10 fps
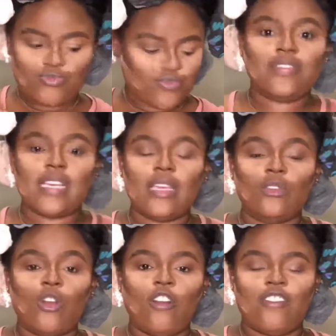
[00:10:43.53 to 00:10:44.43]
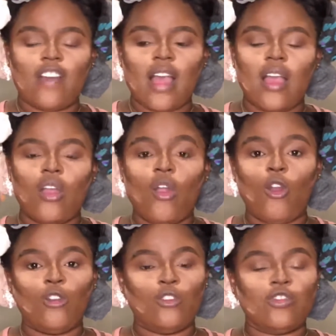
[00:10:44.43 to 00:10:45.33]
After you cover
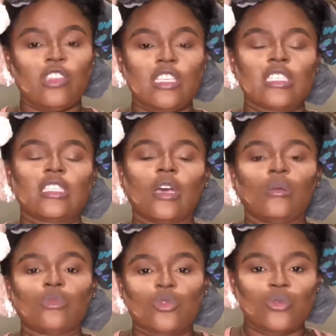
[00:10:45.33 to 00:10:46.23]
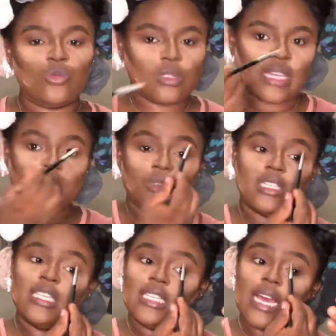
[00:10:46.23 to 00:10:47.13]
all of these tools that you
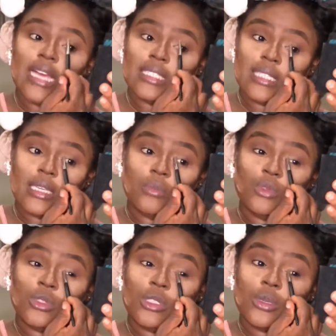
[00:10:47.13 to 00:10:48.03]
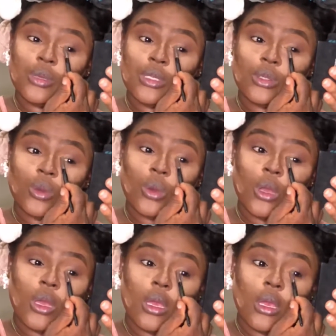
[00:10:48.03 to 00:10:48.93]
need as a beauty creator,
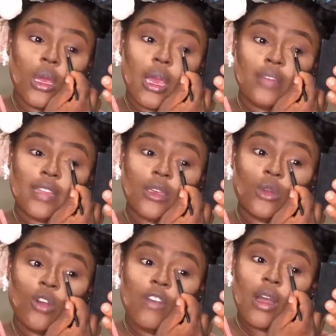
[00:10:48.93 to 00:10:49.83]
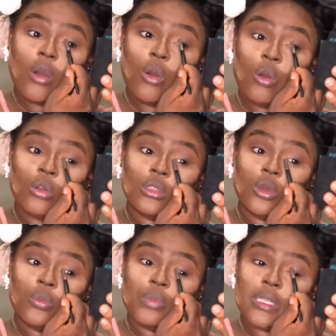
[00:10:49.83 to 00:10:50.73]
after you cover all your
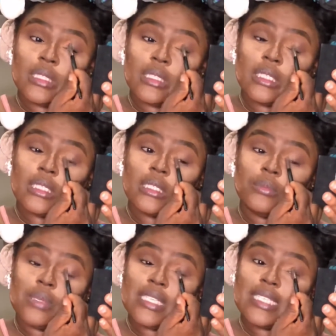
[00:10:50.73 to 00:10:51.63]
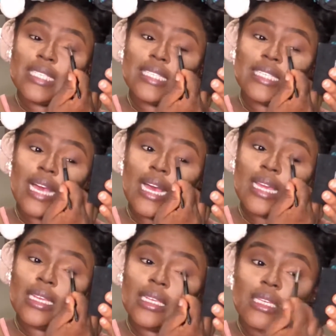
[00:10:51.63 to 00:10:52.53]
basics
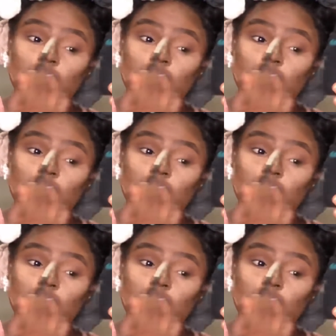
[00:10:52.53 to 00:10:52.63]
and